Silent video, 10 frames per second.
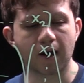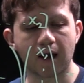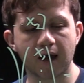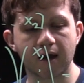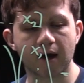
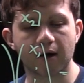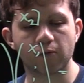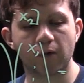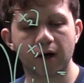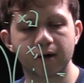
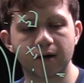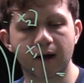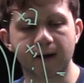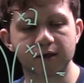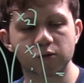AN1
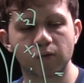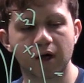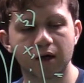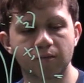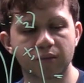
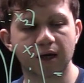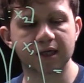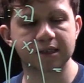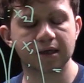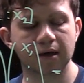x1
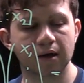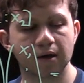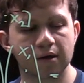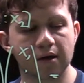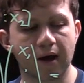plus
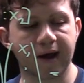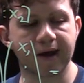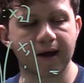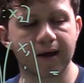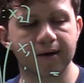
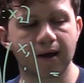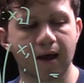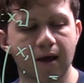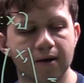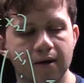
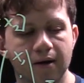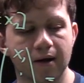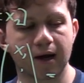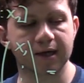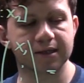ANN
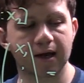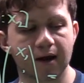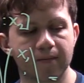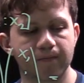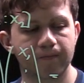
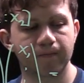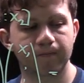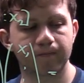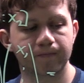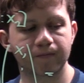xn.
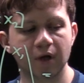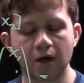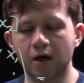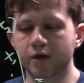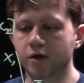
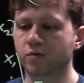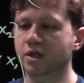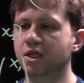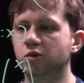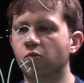So
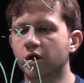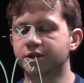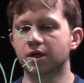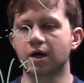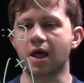this is what
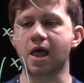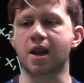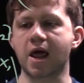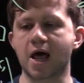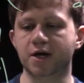an
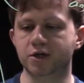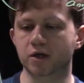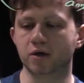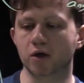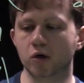
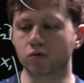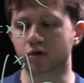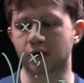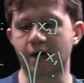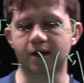action
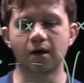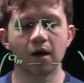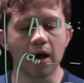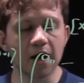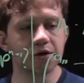looks like.
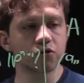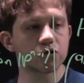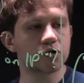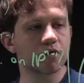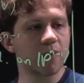And you
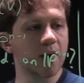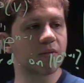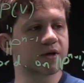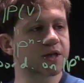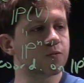should
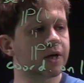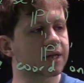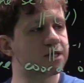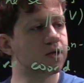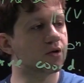remember that we
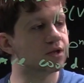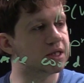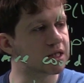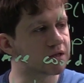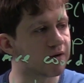consider
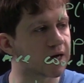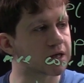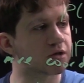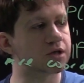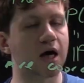these
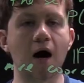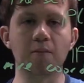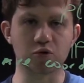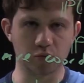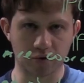vectors
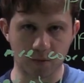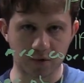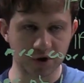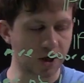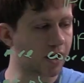up to
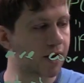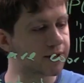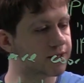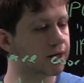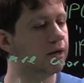
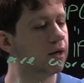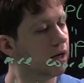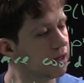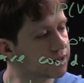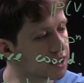proportionality
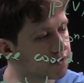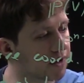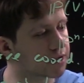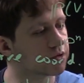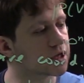and these
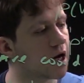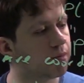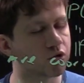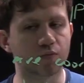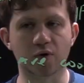vectors
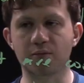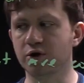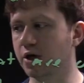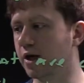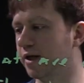up to
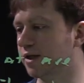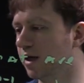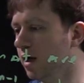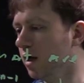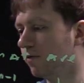proportionality.
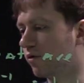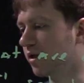For